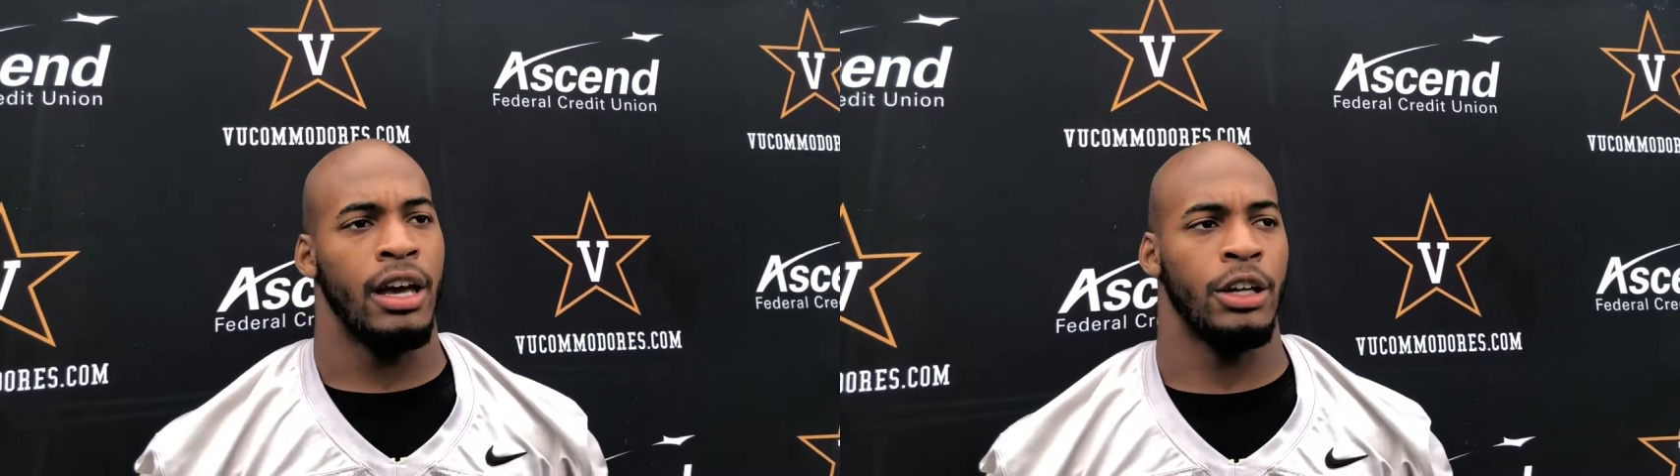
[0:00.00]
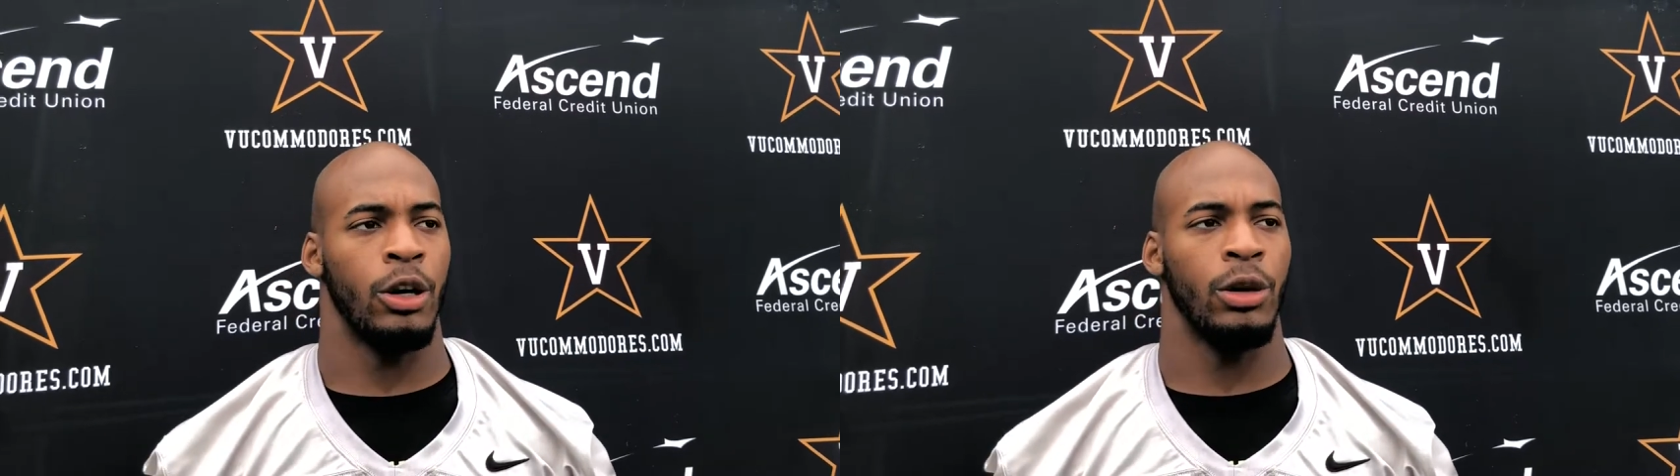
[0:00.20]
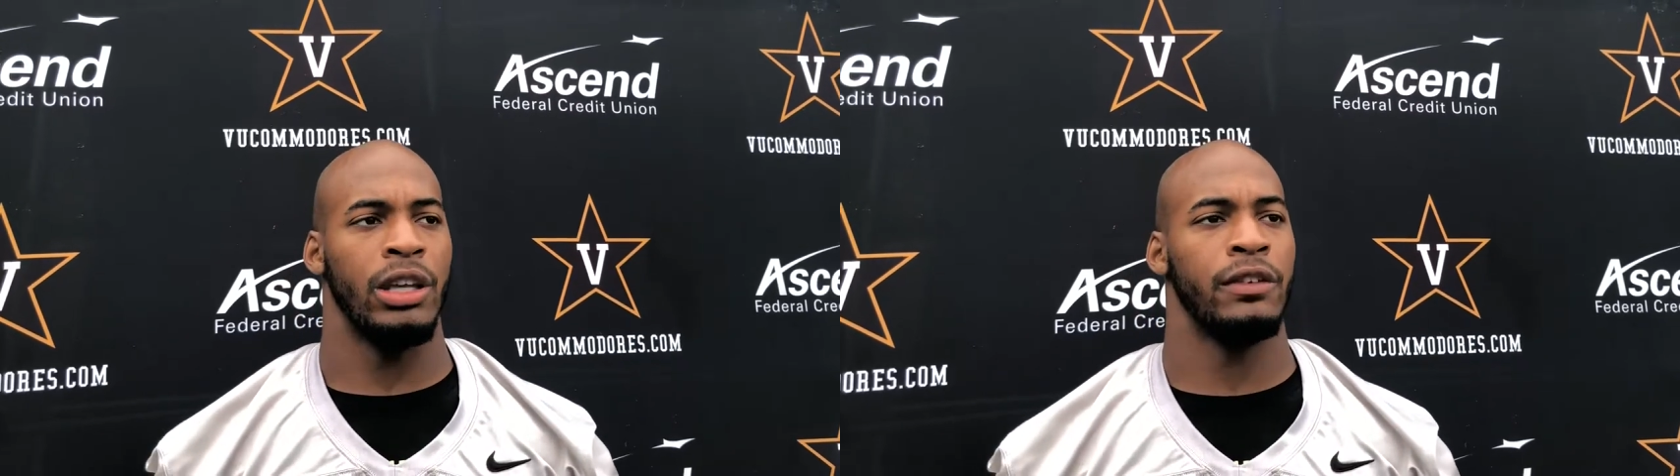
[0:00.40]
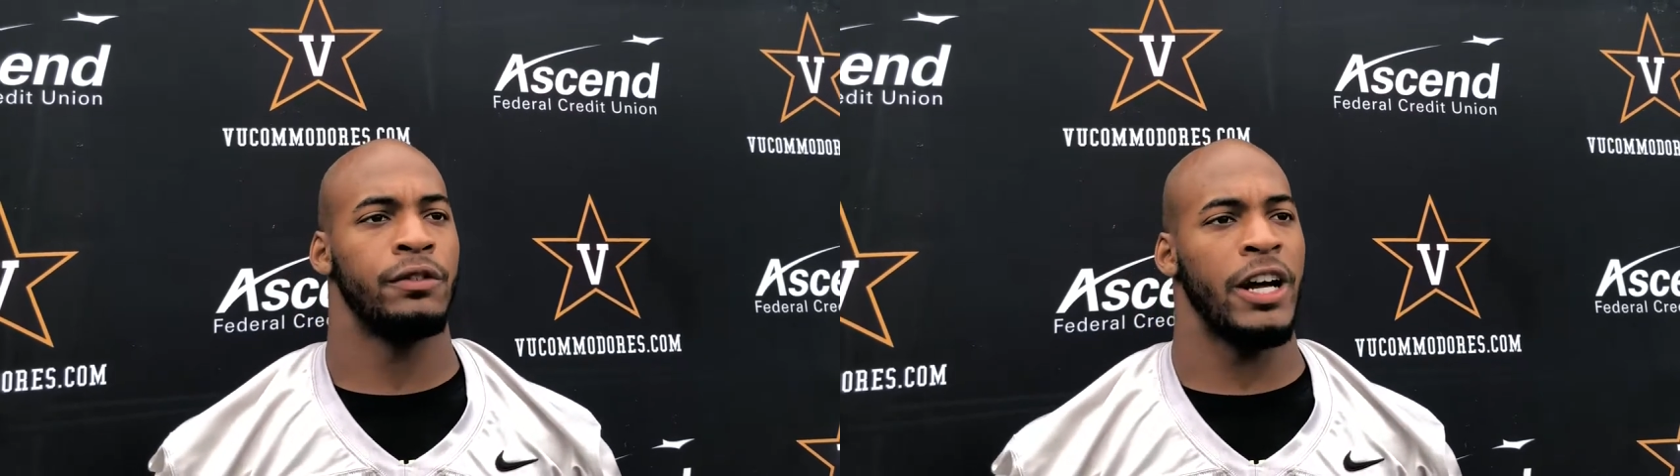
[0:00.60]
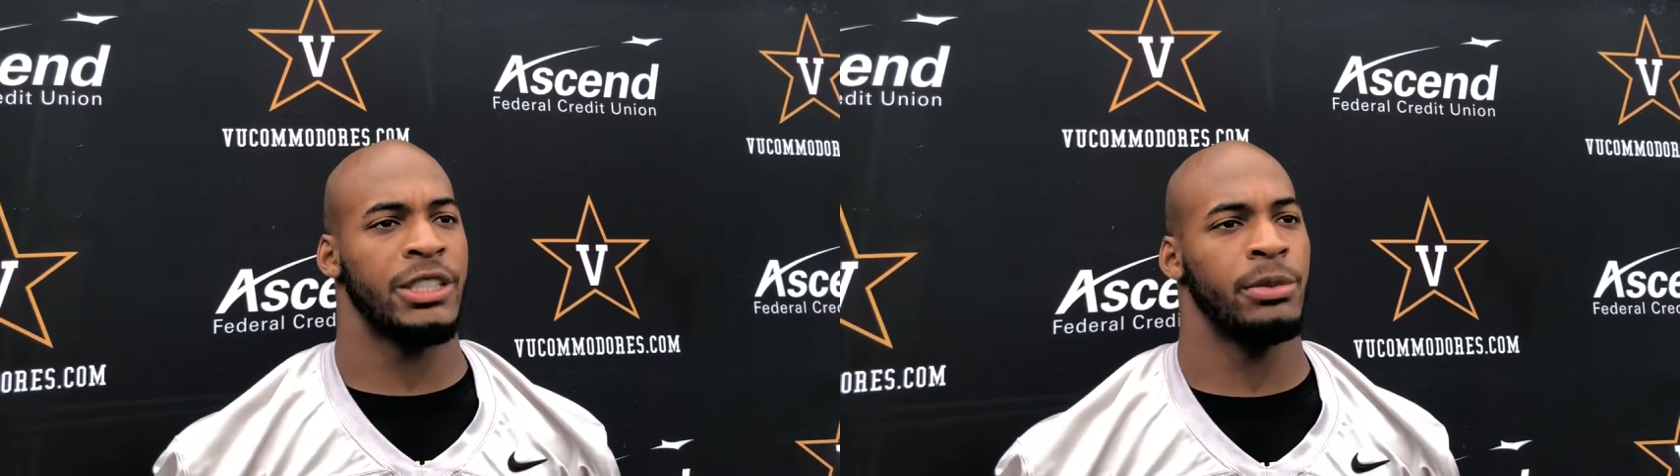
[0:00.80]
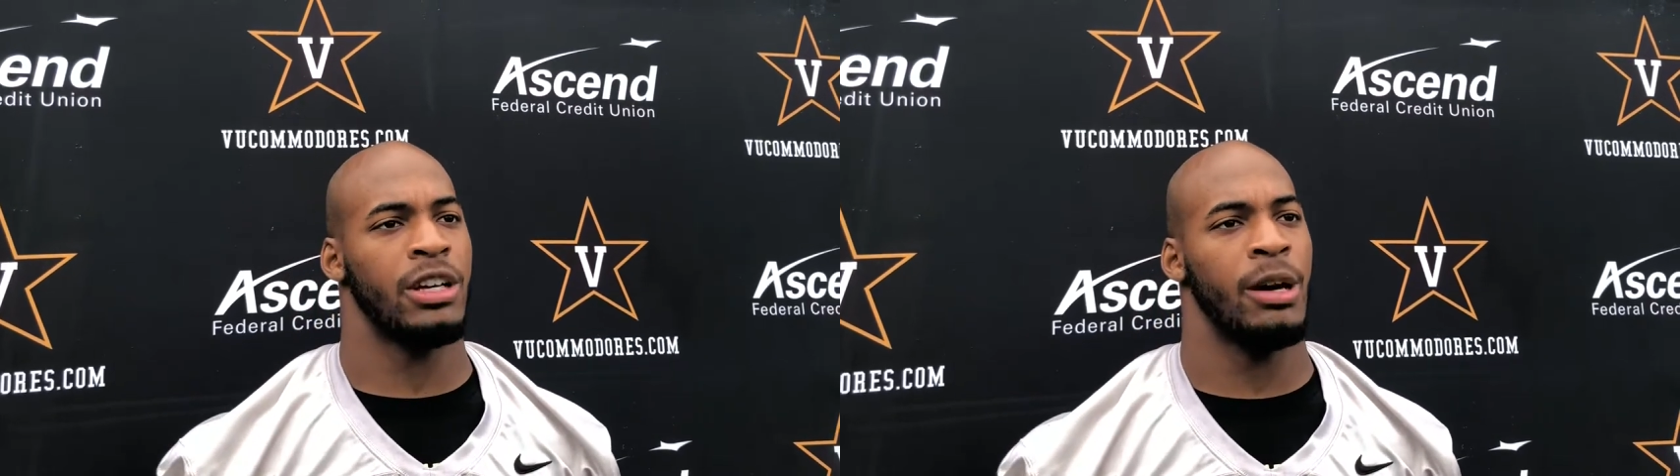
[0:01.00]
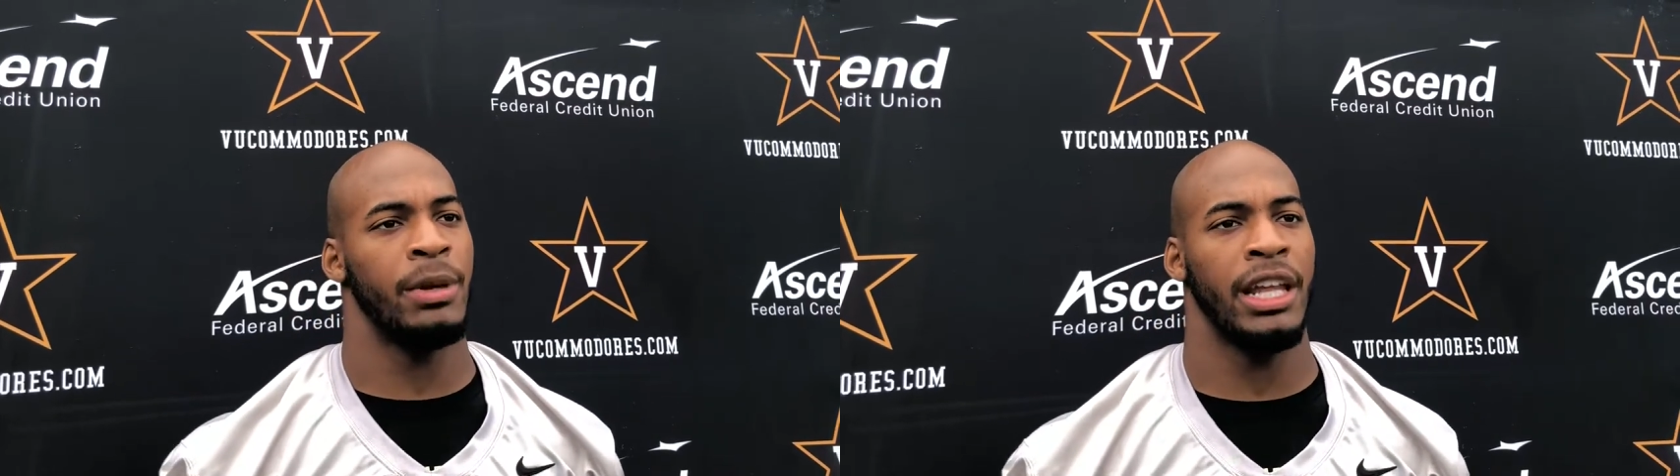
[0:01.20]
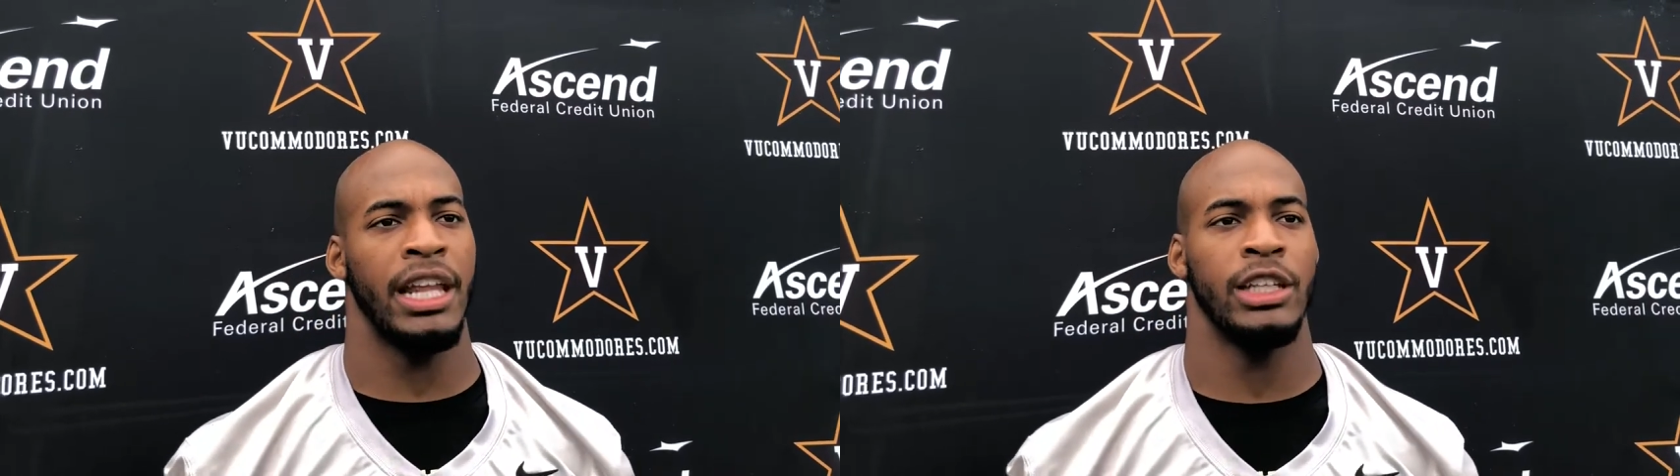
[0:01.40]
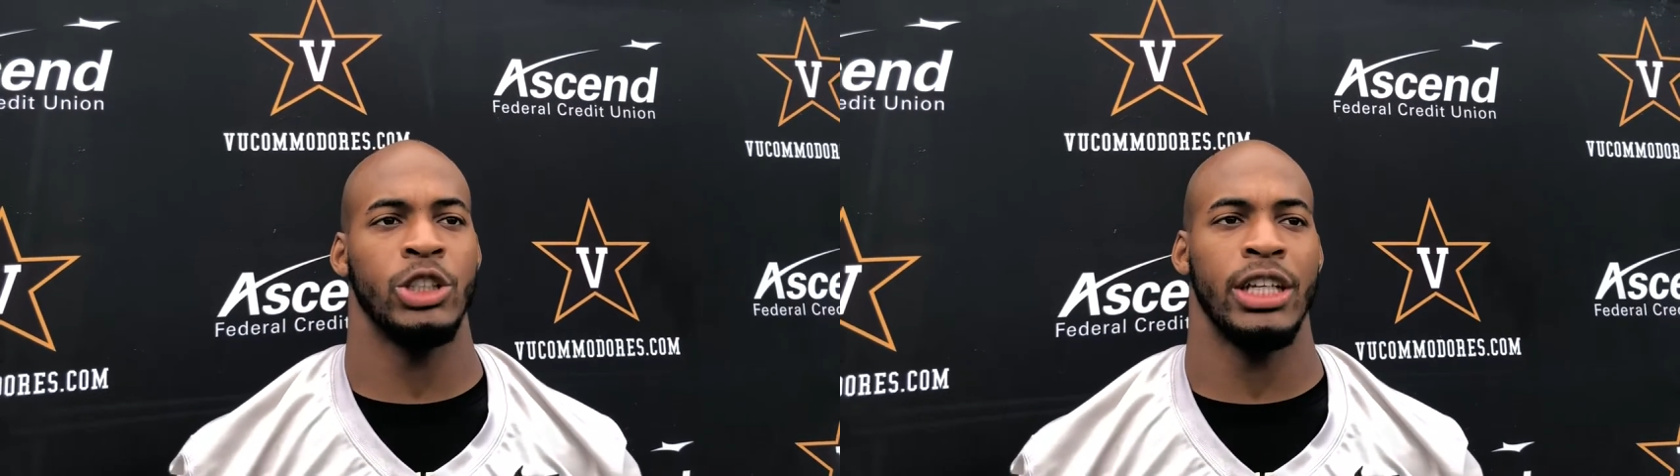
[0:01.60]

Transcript: you know, even freshmen are coming in and,